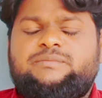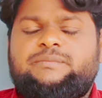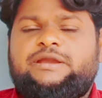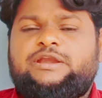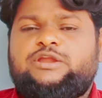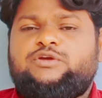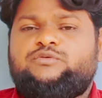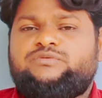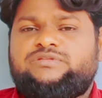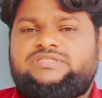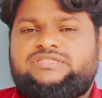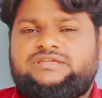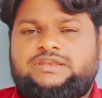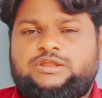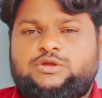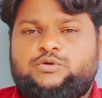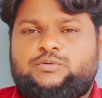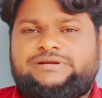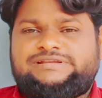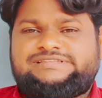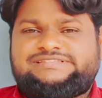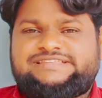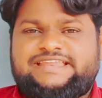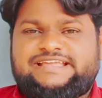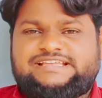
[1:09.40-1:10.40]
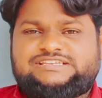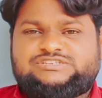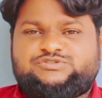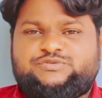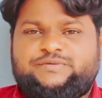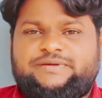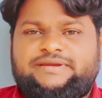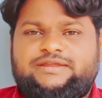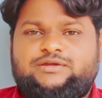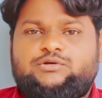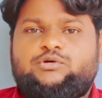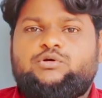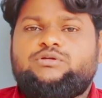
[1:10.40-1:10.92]
meet you with the new words next
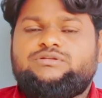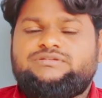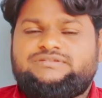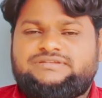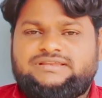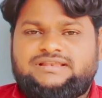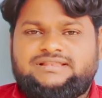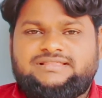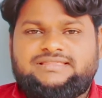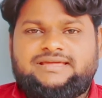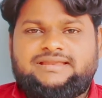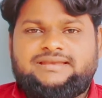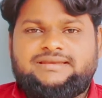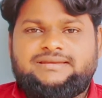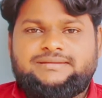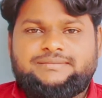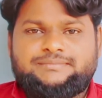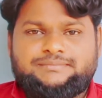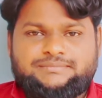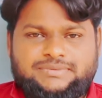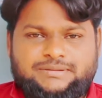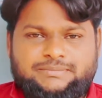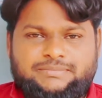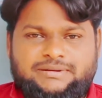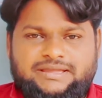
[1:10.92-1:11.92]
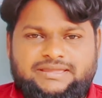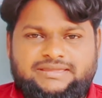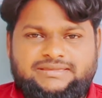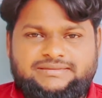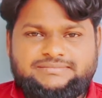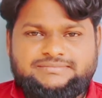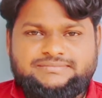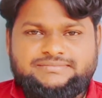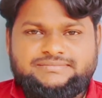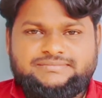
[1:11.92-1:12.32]
video. Till then, bye-bye.